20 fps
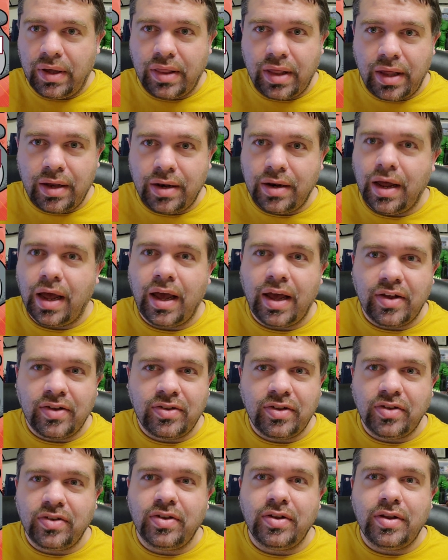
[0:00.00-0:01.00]
that I guess
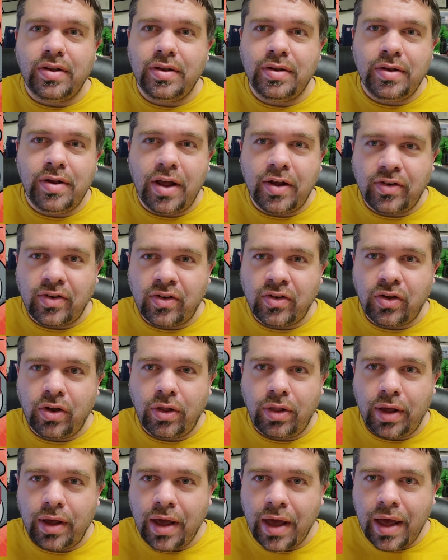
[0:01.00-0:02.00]
doesn't
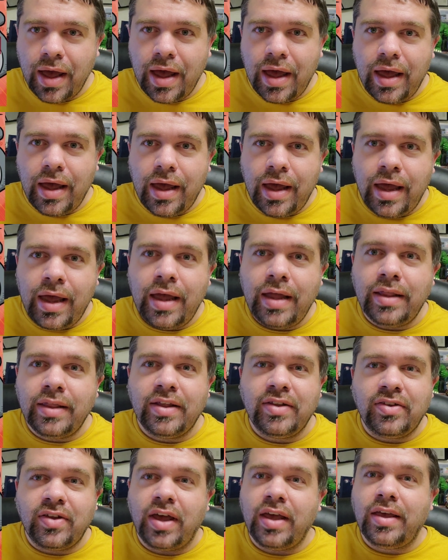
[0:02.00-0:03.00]
necessarily hit the
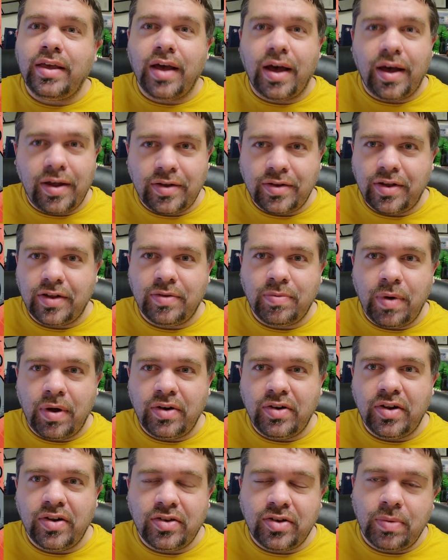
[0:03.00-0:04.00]
zeitgeist as much
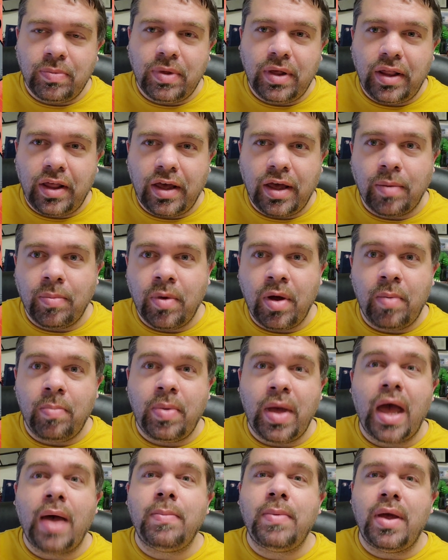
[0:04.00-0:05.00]
as something like a
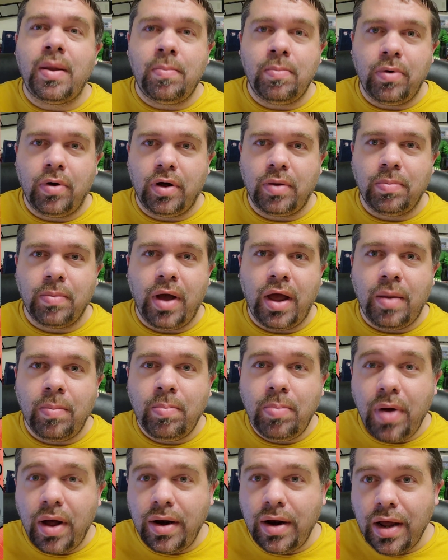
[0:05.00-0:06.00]
Batman book might.
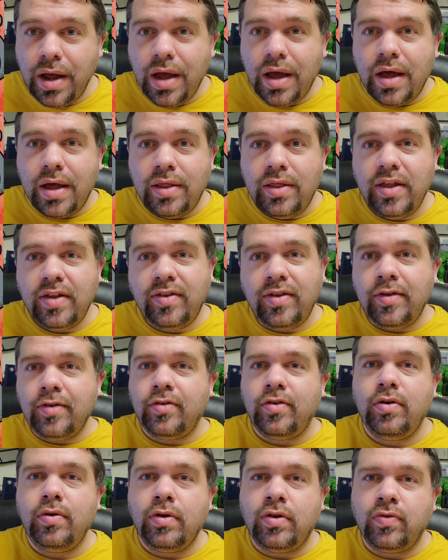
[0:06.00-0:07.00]
But this
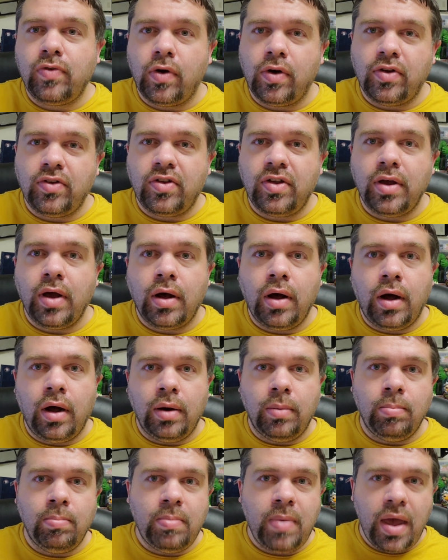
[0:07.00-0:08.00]
issue is focusing
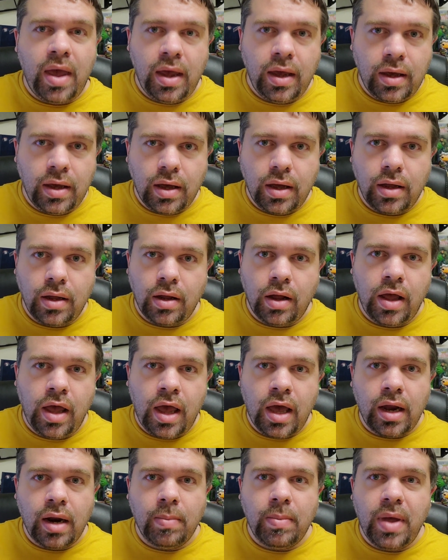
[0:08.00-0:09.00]
on manga,
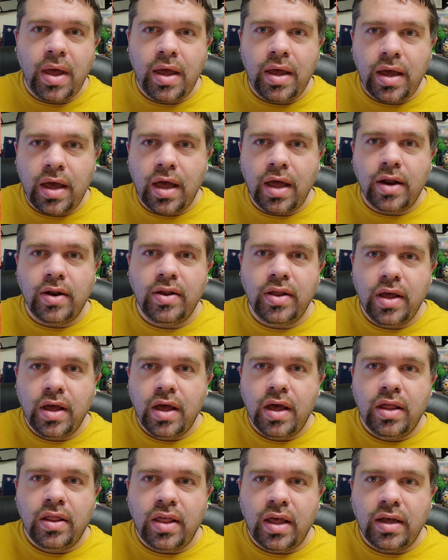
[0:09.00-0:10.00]
anime, and
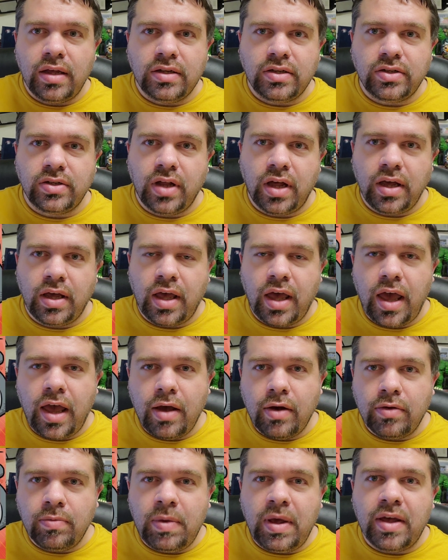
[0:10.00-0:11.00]
things like
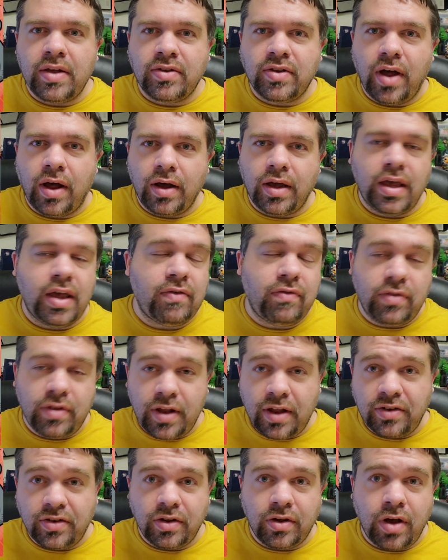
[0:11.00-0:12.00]
Hayao Miyazaki,
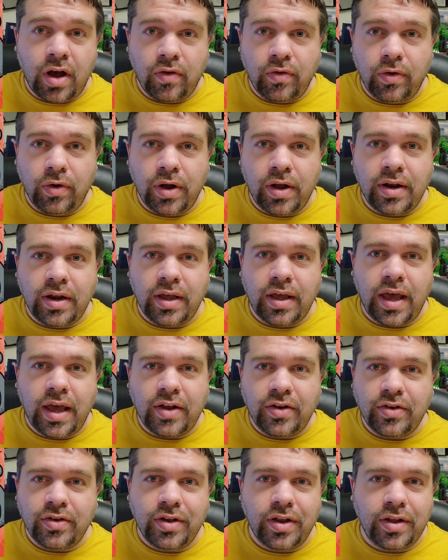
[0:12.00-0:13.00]
as a cover
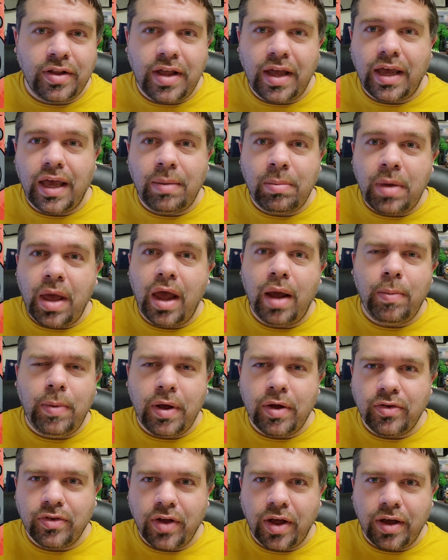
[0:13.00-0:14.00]
indicates, like taking Hayao
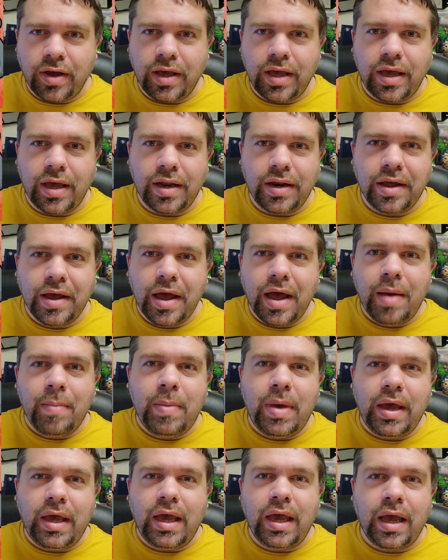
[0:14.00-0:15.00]
Miyazaki and
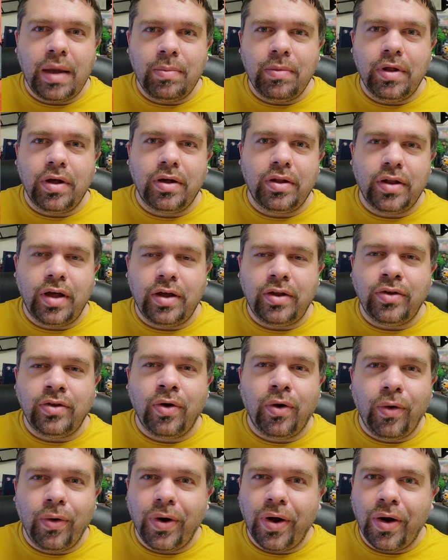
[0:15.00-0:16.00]
making him look like
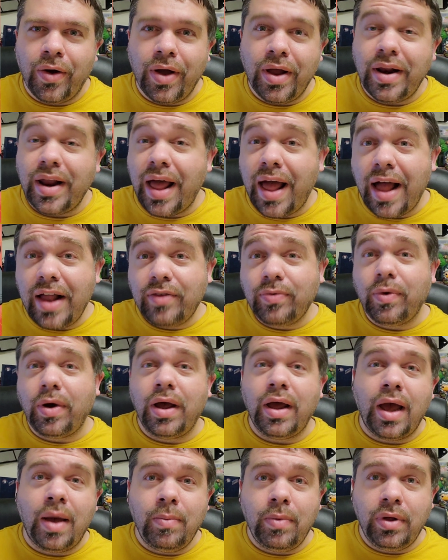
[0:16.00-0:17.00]
Toro. And that's why
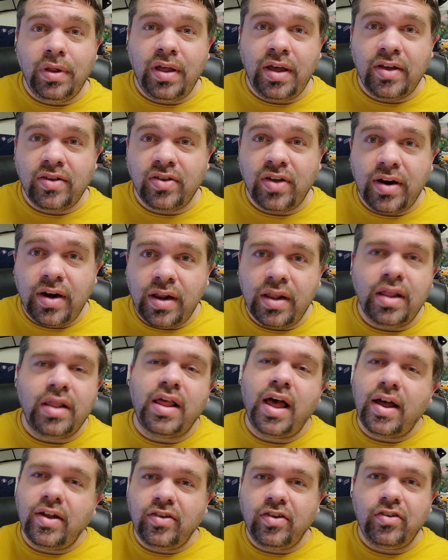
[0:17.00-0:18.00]
I'm really excited. The
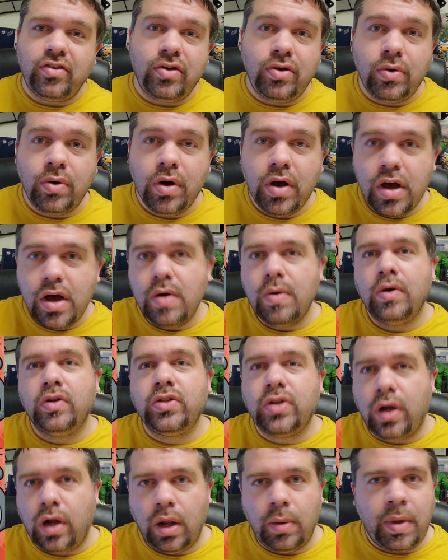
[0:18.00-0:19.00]
last issue was
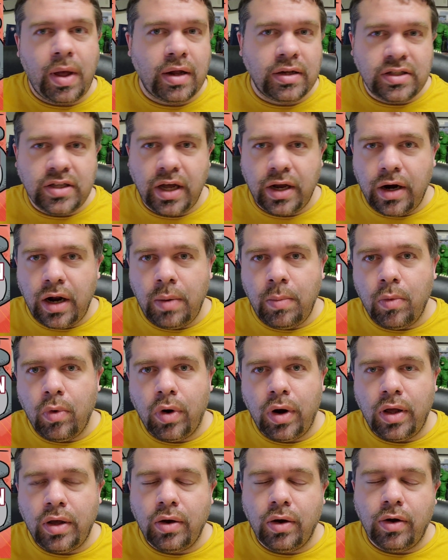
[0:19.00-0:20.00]
all about Saturday
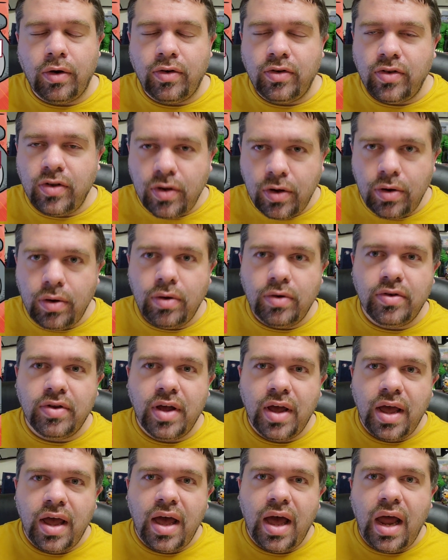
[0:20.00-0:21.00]
morning cartoons,
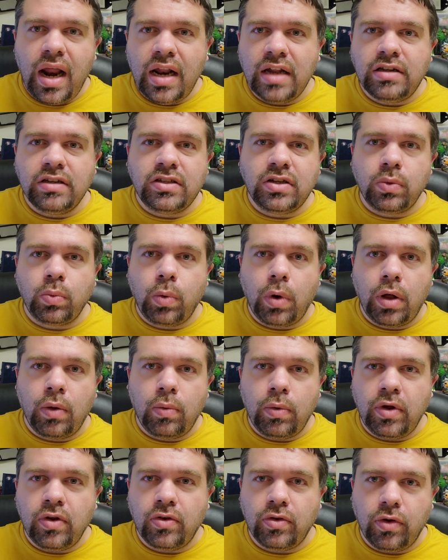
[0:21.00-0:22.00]
and it's just a
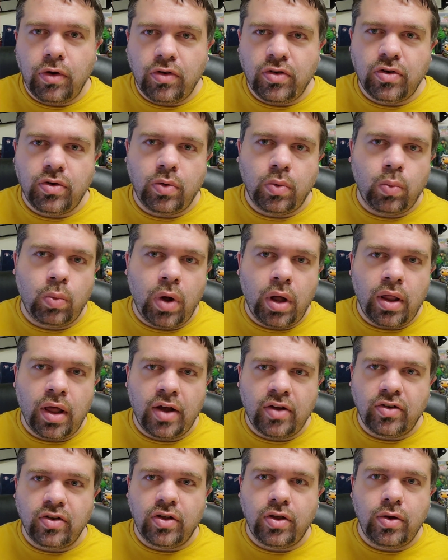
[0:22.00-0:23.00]
well-researched,
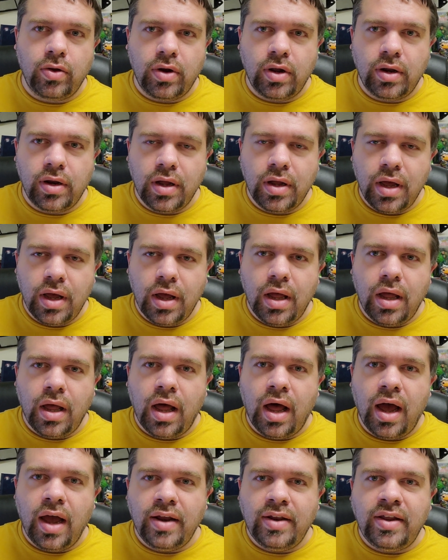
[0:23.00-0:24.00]
well-executed
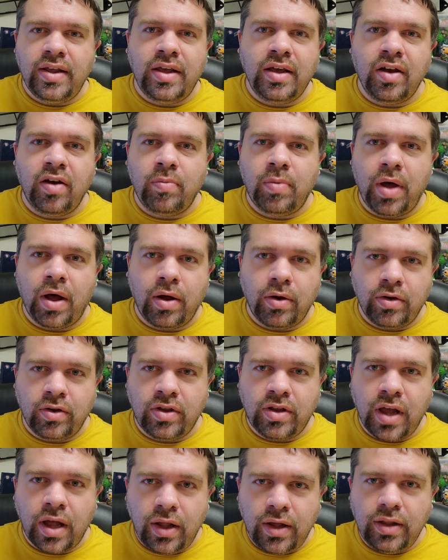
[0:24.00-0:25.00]
idea about
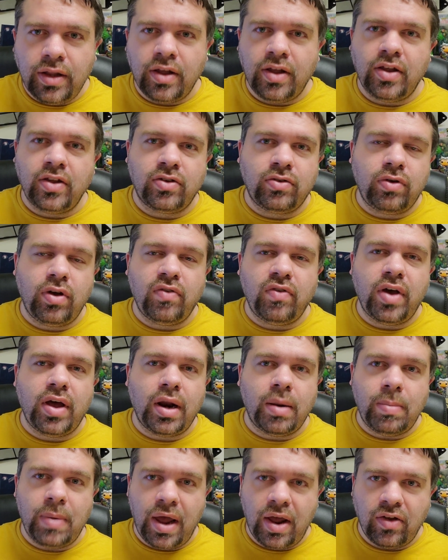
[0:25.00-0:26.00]
telling the history of
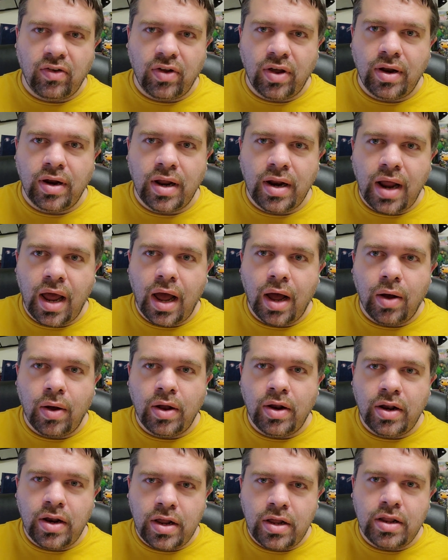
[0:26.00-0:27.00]
animation and how
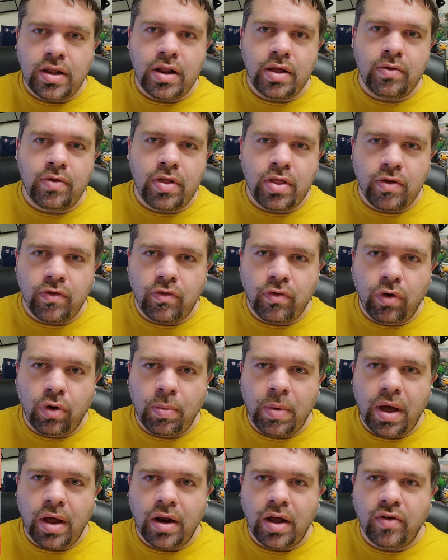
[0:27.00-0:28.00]
in the
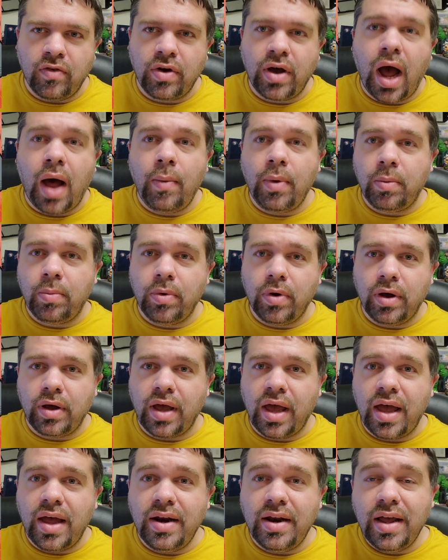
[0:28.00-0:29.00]
format of a comic book.
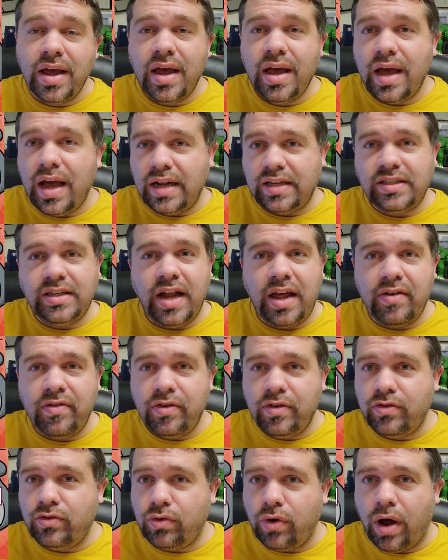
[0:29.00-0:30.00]
And it's never
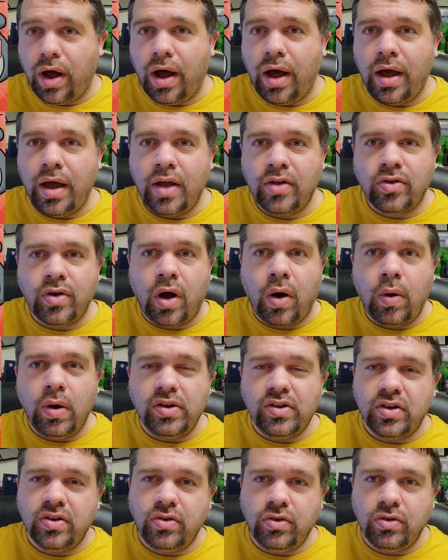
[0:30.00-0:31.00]
dry. It's always
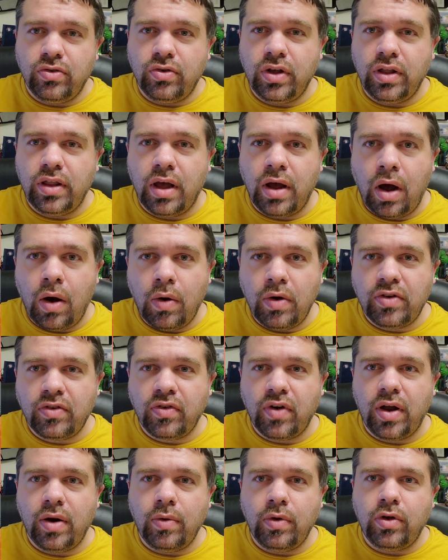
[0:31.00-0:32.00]
interesting. They always
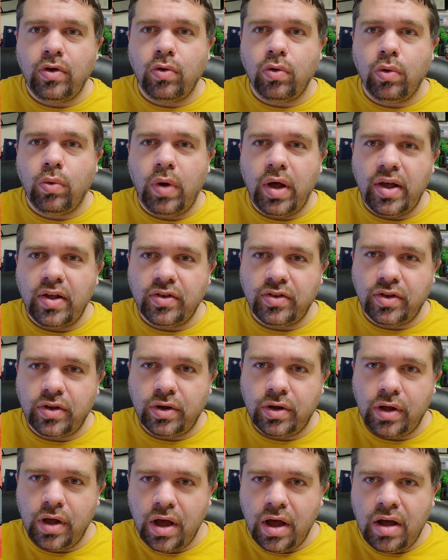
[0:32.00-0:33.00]
find cool ways to
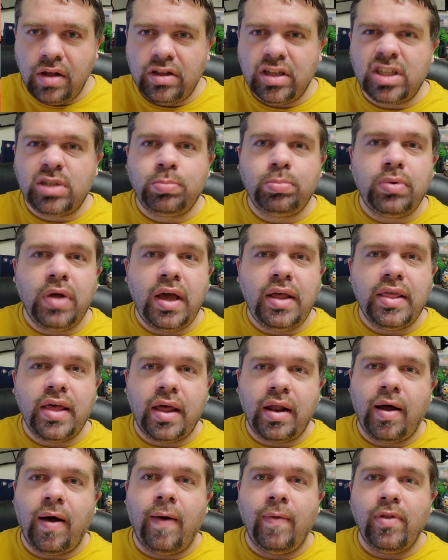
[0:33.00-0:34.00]
display that
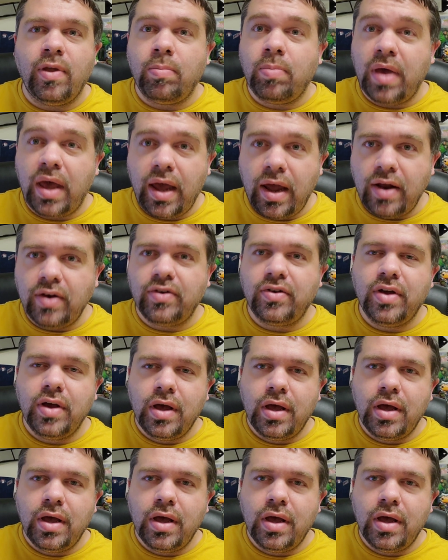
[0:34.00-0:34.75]
on the page.